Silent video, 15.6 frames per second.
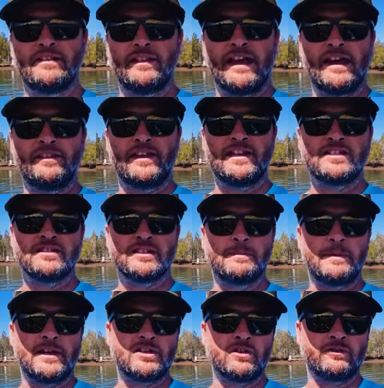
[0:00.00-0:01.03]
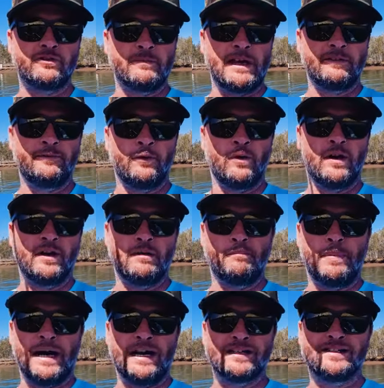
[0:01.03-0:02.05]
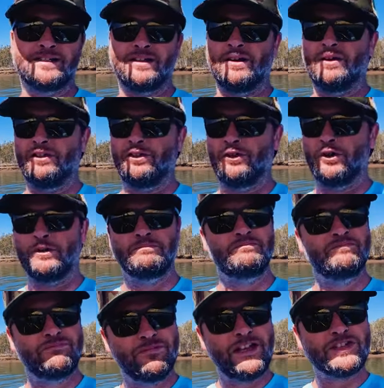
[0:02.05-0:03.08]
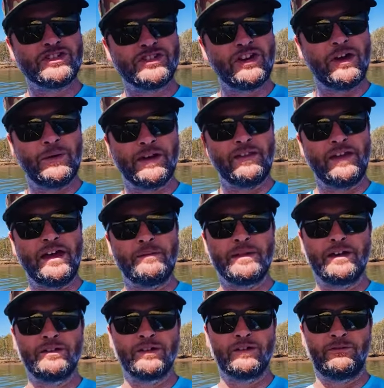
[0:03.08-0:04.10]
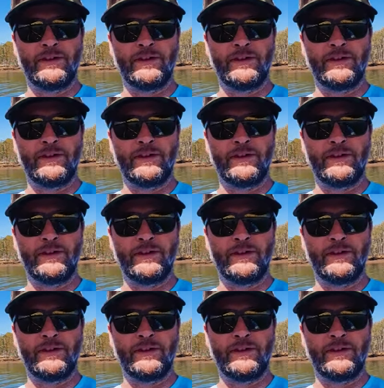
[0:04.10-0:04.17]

they had these on special for about 400 bucks, so I thought, let's try one of them. They look